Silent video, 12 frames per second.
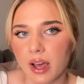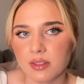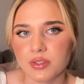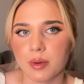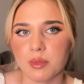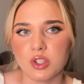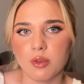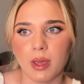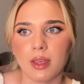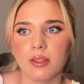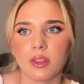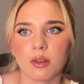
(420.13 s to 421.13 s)
that. So I'm
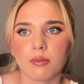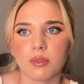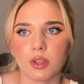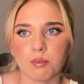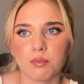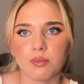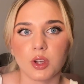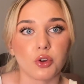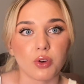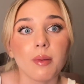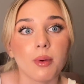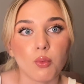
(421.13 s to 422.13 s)
assuming the
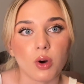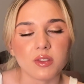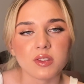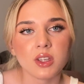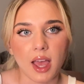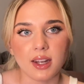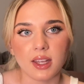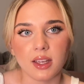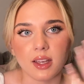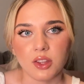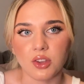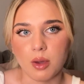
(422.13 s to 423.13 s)
agreement was
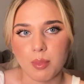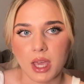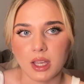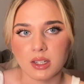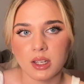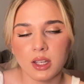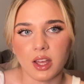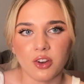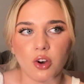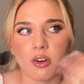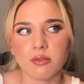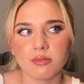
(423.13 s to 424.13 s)
edit and you get paid, and
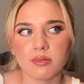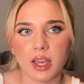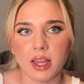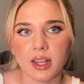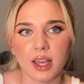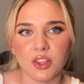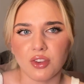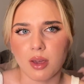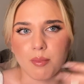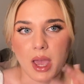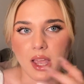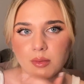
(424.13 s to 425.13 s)
not edit and you
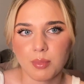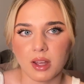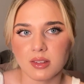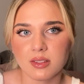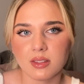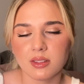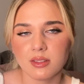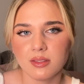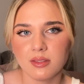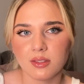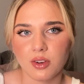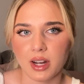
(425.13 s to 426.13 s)
get paid plus
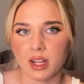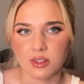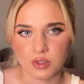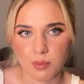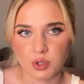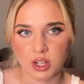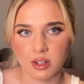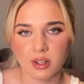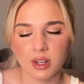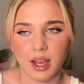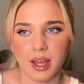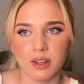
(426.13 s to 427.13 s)
credit in description.
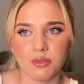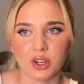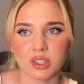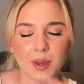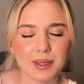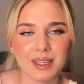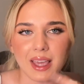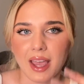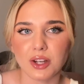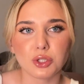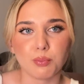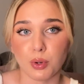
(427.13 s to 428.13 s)
And if you're expecting
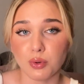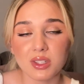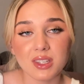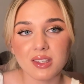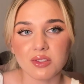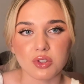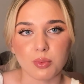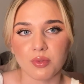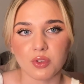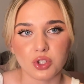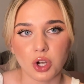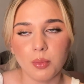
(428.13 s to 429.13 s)
extra bonuses on top of
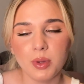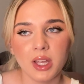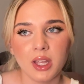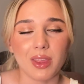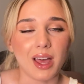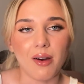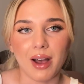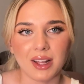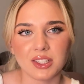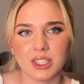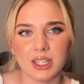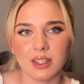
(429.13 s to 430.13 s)
your job without
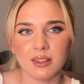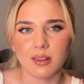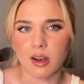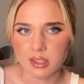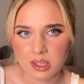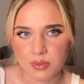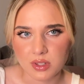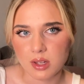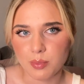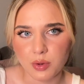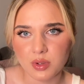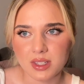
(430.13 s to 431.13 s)
actually asking for
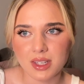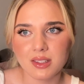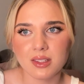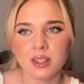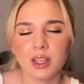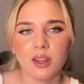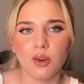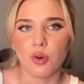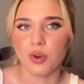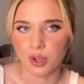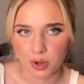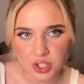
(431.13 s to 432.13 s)
said bonuses
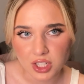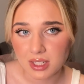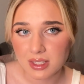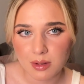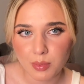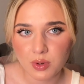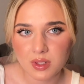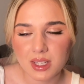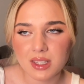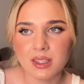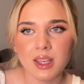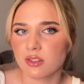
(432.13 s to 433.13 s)
or negotiating said
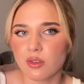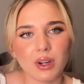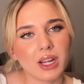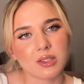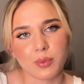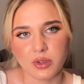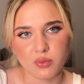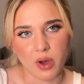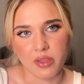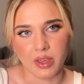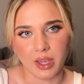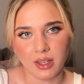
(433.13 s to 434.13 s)
bonuses, it's not really exposed
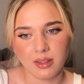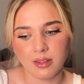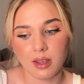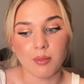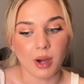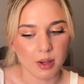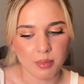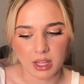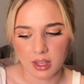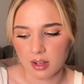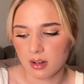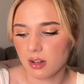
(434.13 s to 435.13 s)
worthy, in my
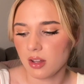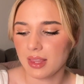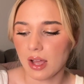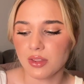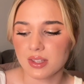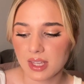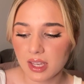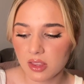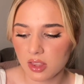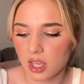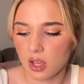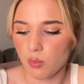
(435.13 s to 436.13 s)
opinion. Now, the second
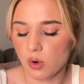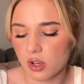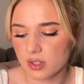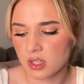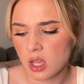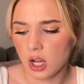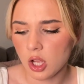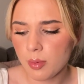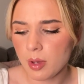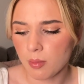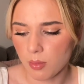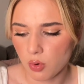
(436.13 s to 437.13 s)
thing was a little
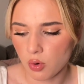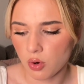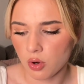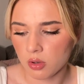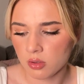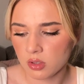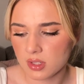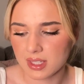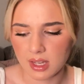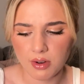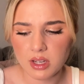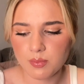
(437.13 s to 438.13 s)
bit more
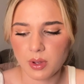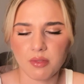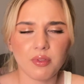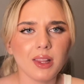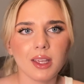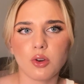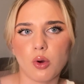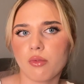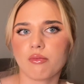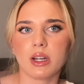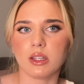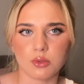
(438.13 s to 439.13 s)
serious, but I felt like no one
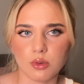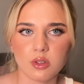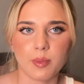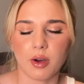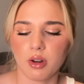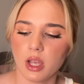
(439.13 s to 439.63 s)
really talked about